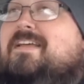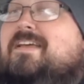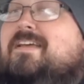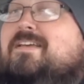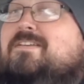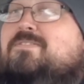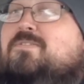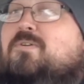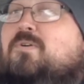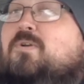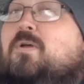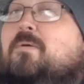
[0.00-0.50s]

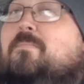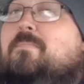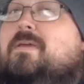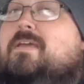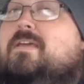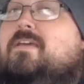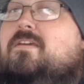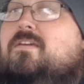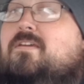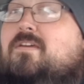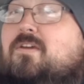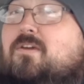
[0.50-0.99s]
is going to
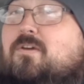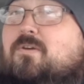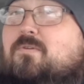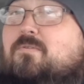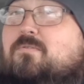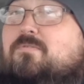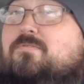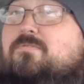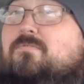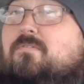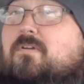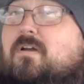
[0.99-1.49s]
be
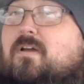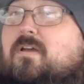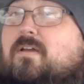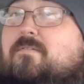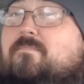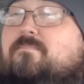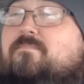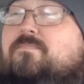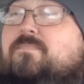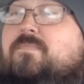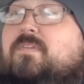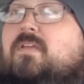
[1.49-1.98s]
huge,
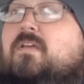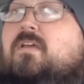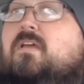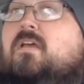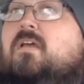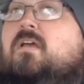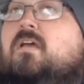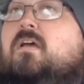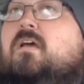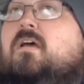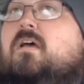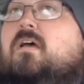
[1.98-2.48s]
right?
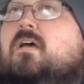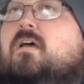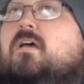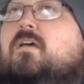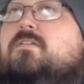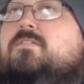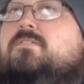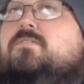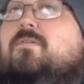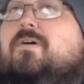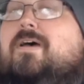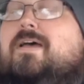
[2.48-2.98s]

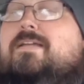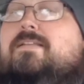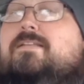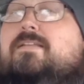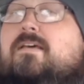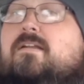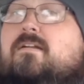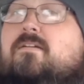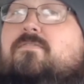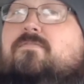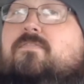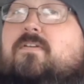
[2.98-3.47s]
So
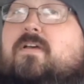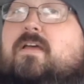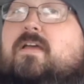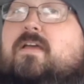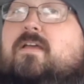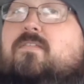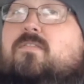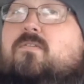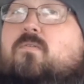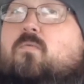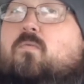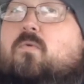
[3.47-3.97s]

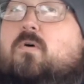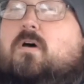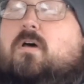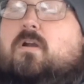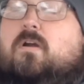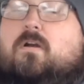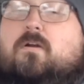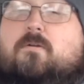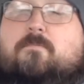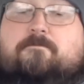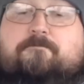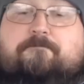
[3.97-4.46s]
identifying the
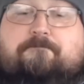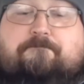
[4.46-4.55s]
water.